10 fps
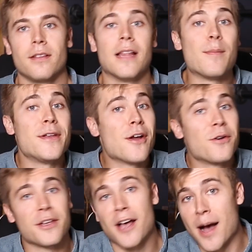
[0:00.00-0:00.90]
Let me know in
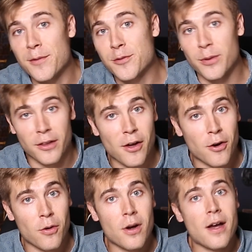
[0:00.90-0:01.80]
the comments
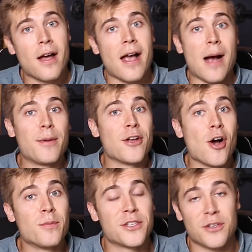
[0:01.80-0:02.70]
below how many
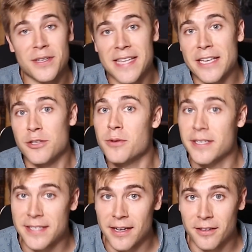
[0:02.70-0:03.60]
homes it's gonna take you to
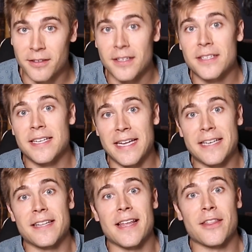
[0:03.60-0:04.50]
sell to get
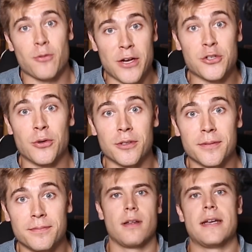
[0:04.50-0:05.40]
to that threshold.
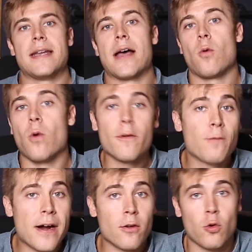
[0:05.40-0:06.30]
Now, one
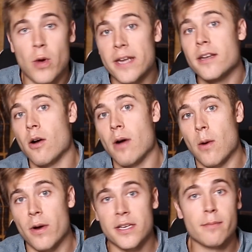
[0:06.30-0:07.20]
final quick note I
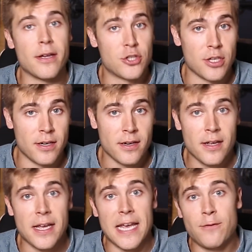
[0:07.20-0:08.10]
want to mention
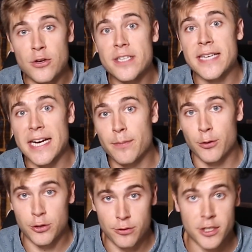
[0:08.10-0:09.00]
if you decide to
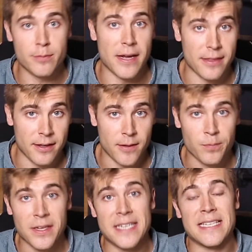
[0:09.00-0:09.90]
pursue this method
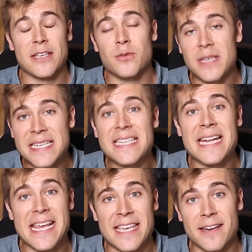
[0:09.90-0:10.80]
is that you need to
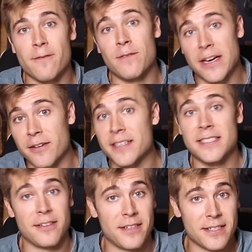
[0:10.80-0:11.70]
take it very
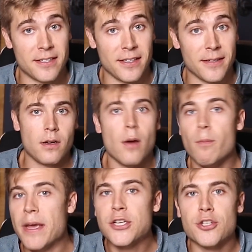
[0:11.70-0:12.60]
seriously.
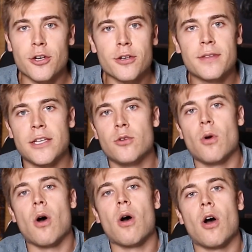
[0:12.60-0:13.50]
Make sure that
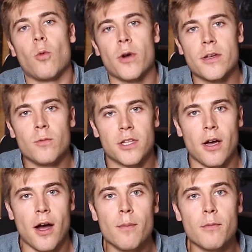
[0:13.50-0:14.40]
you are working with
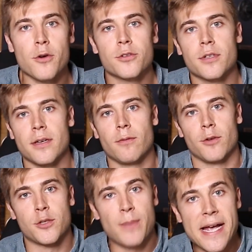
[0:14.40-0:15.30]
the utmost
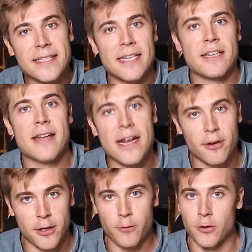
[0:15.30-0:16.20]
respect and
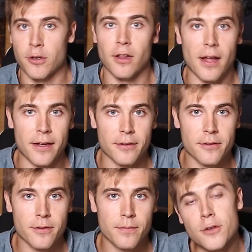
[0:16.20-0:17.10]
integrity for your
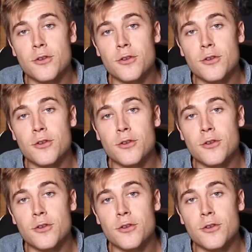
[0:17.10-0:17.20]
clients.